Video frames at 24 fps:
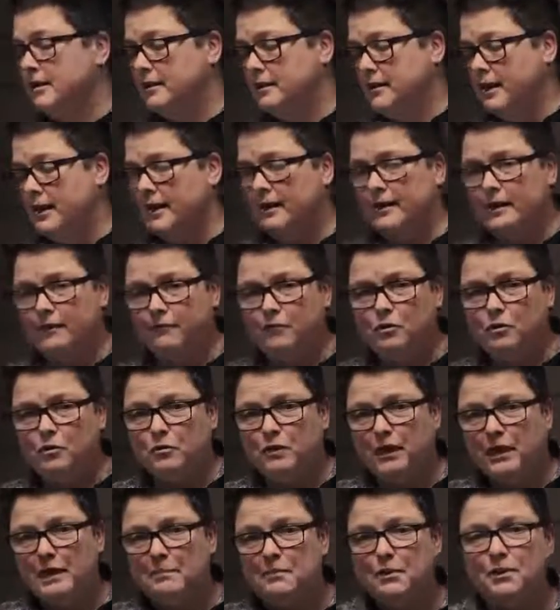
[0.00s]
Then if you
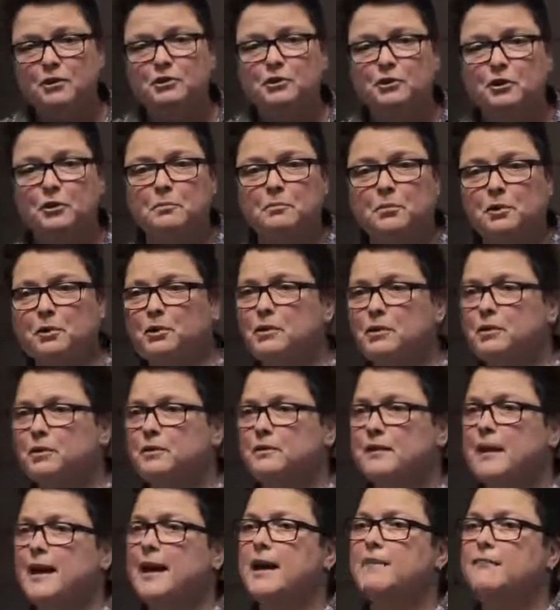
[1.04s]
keep it on your computer,
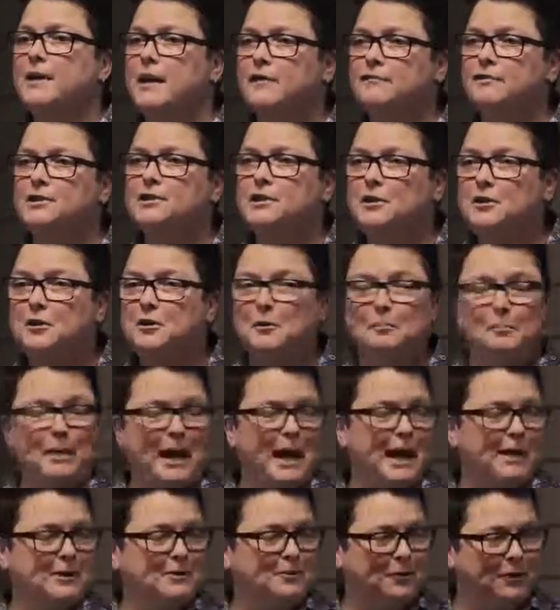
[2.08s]
they have every single
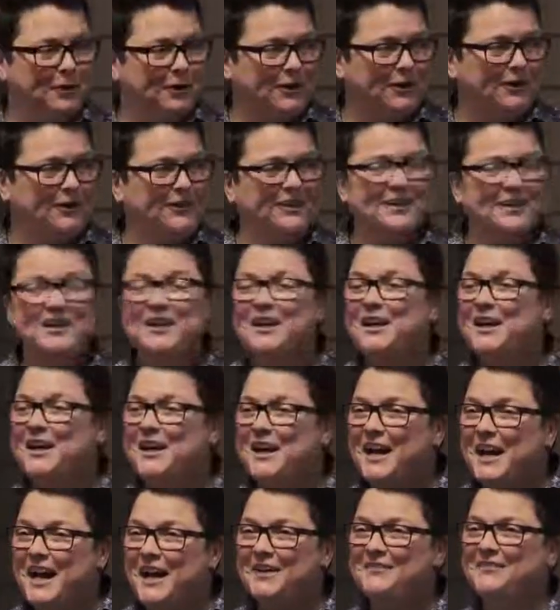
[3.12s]
password,
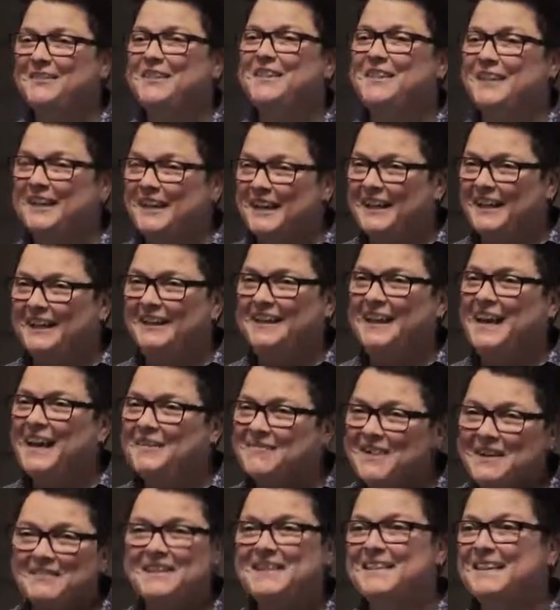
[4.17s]
everything. They
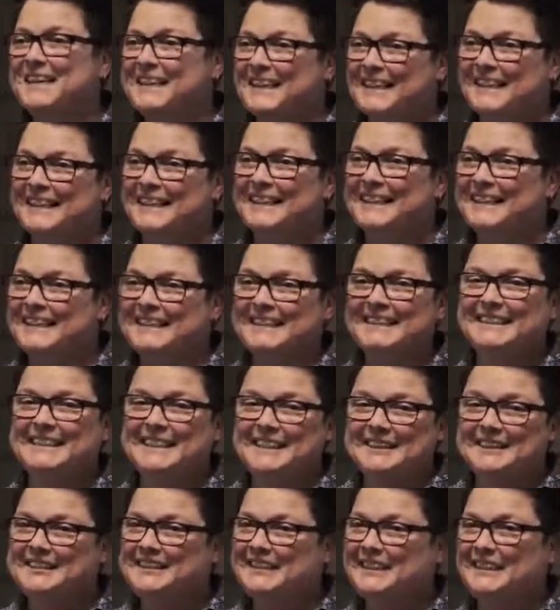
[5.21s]
have everything.
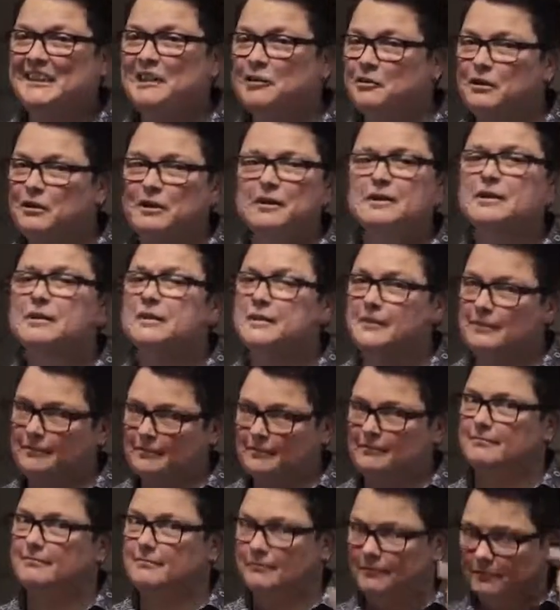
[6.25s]
So, you know, you just
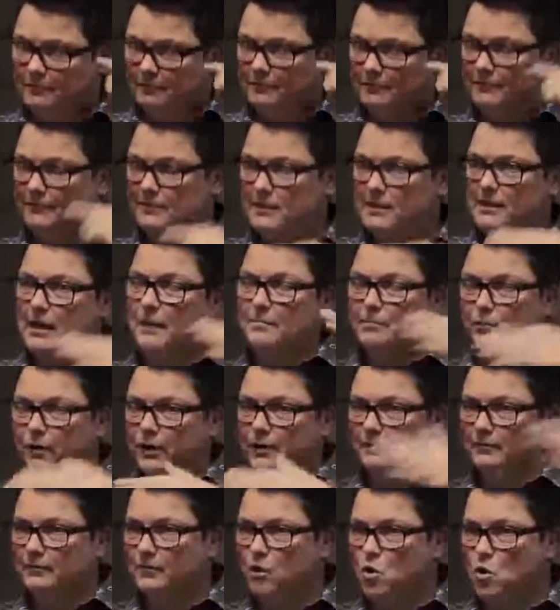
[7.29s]
separate.